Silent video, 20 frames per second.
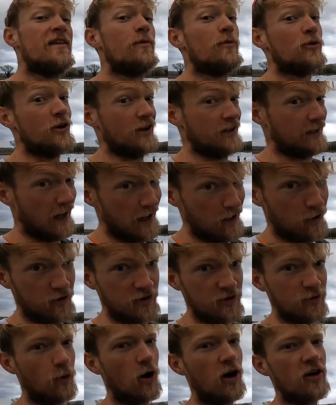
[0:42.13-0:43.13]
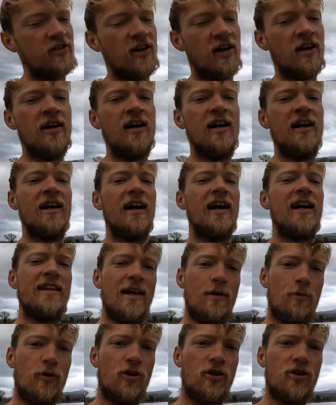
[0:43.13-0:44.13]
Then we're going to get on the water
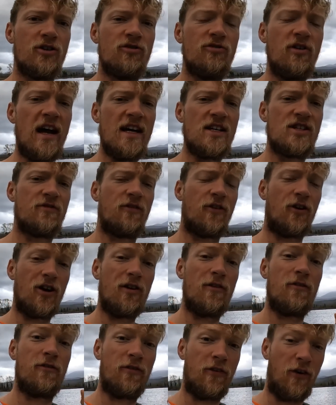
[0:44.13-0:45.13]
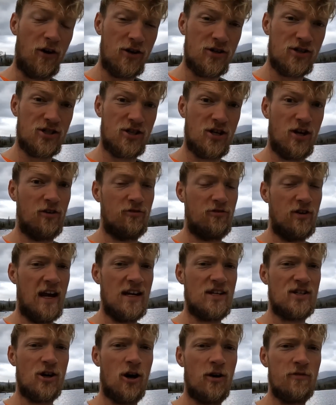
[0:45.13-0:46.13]
and then we're going to race for the first
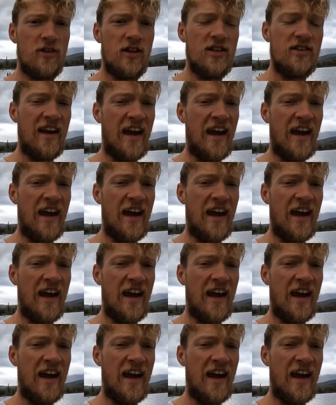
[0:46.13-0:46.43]
race of the